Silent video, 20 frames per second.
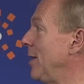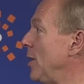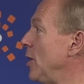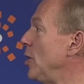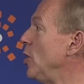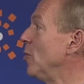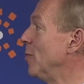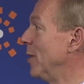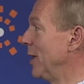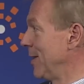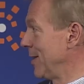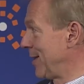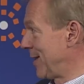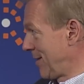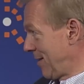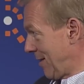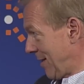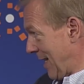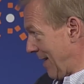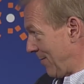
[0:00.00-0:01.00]

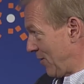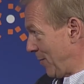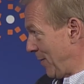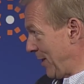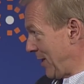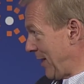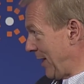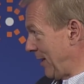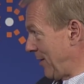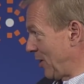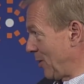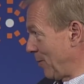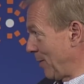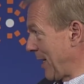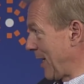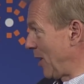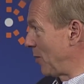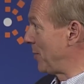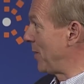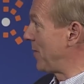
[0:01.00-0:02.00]
humans have to be taken into
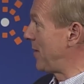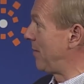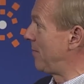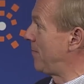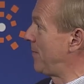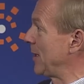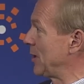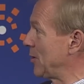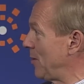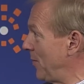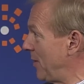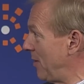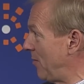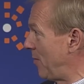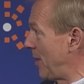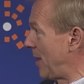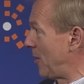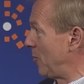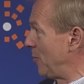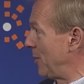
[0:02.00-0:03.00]
account, but their effects on the
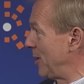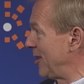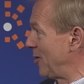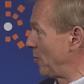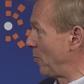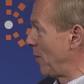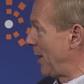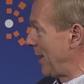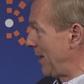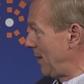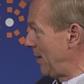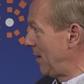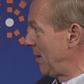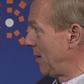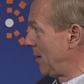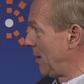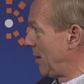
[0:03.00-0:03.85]
environment as well.